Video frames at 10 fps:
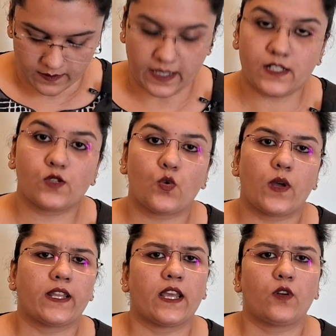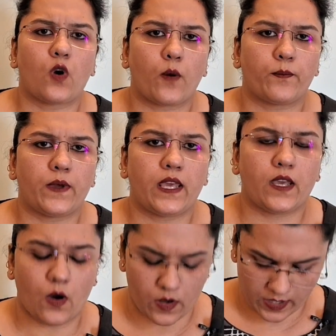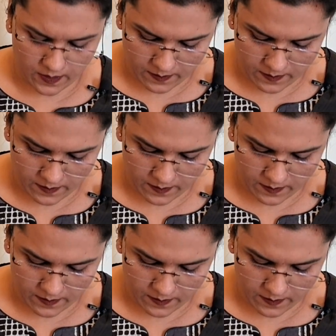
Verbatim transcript: that is no one can copy or